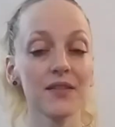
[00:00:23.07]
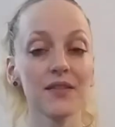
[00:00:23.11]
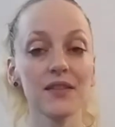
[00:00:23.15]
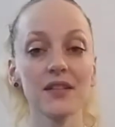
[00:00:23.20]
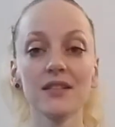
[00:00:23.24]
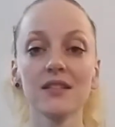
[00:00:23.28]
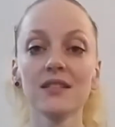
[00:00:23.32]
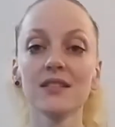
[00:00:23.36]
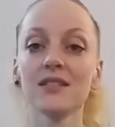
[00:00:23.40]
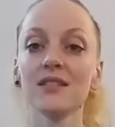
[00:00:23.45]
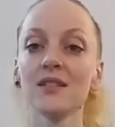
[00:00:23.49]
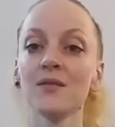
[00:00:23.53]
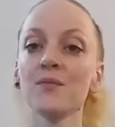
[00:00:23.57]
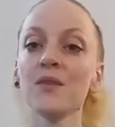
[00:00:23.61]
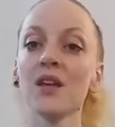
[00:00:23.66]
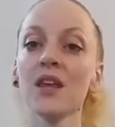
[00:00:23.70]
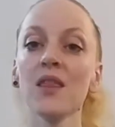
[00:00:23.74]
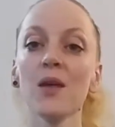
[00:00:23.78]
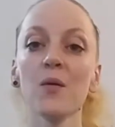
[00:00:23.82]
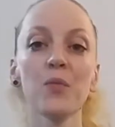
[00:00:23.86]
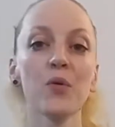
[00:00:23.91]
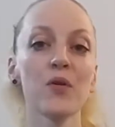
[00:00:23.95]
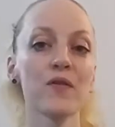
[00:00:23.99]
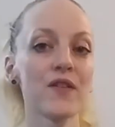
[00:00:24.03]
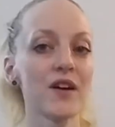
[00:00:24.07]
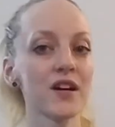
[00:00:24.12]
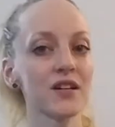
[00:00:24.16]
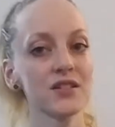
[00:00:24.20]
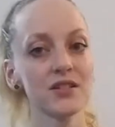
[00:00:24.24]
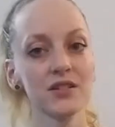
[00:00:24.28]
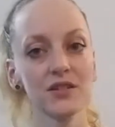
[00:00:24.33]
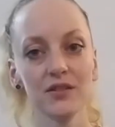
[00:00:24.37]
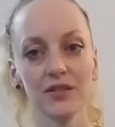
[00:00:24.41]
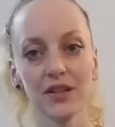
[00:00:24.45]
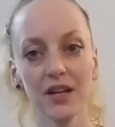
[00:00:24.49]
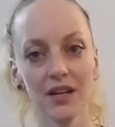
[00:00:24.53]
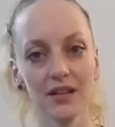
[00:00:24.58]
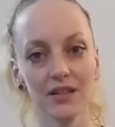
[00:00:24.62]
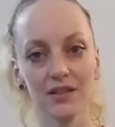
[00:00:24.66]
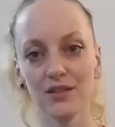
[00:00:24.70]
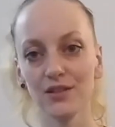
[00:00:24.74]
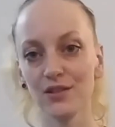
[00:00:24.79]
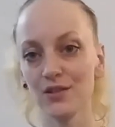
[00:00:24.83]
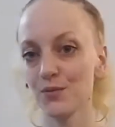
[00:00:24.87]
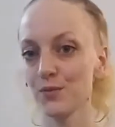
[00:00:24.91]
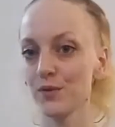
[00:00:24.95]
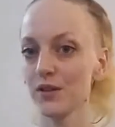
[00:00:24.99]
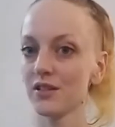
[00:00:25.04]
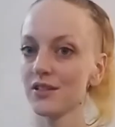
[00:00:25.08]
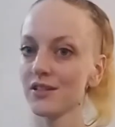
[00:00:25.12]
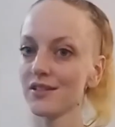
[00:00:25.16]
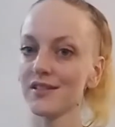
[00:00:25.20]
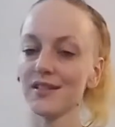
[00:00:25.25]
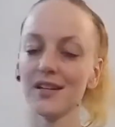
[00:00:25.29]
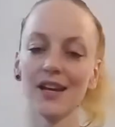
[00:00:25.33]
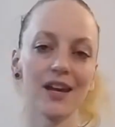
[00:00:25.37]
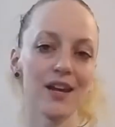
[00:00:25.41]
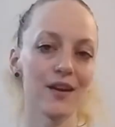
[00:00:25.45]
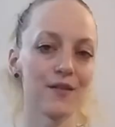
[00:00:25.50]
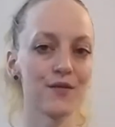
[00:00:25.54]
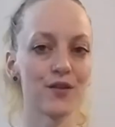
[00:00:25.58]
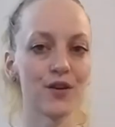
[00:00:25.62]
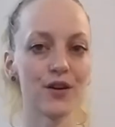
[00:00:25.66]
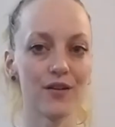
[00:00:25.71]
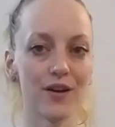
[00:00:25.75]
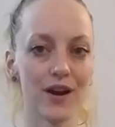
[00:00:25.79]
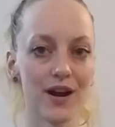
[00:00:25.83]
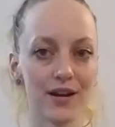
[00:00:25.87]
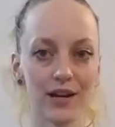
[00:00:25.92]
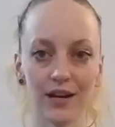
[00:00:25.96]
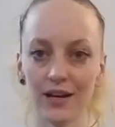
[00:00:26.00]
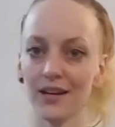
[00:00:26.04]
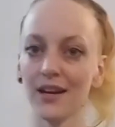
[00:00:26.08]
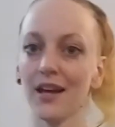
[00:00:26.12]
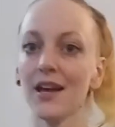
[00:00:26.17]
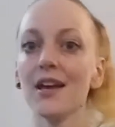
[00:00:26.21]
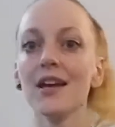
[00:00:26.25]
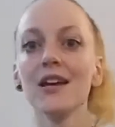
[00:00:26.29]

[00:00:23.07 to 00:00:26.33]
This is something that professional dancers, we just take it for granted.